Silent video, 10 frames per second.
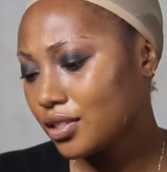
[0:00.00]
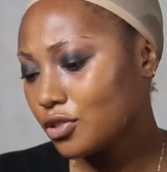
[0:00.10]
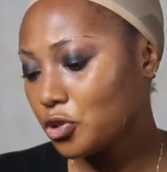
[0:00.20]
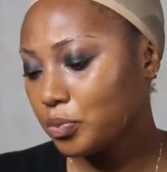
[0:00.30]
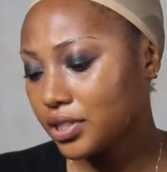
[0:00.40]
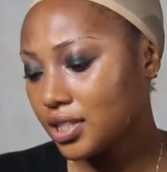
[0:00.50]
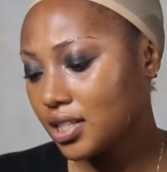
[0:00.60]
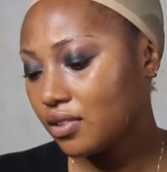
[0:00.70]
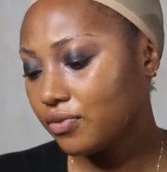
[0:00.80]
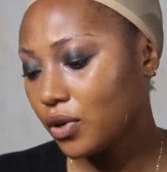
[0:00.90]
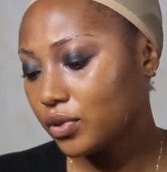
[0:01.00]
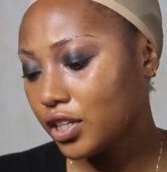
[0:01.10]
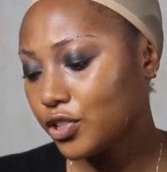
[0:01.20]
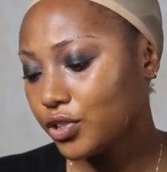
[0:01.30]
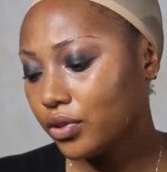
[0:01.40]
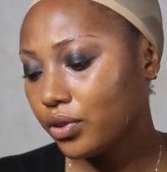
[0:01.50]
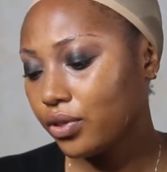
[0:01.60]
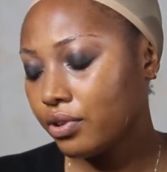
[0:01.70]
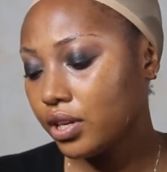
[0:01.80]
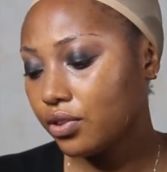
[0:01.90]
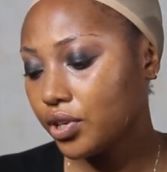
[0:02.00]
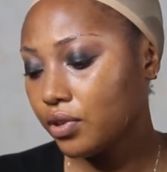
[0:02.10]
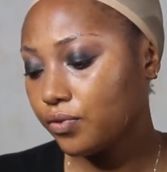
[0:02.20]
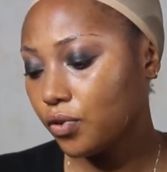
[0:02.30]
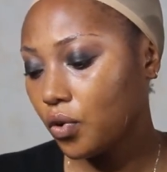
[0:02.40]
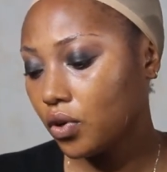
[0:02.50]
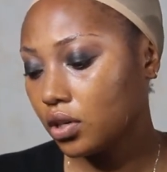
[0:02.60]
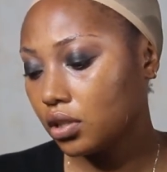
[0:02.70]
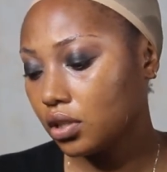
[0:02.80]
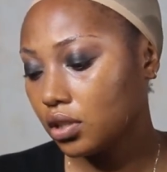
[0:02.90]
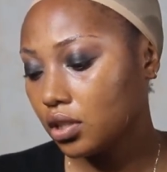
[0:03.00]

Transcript: Super Stay Foundation 334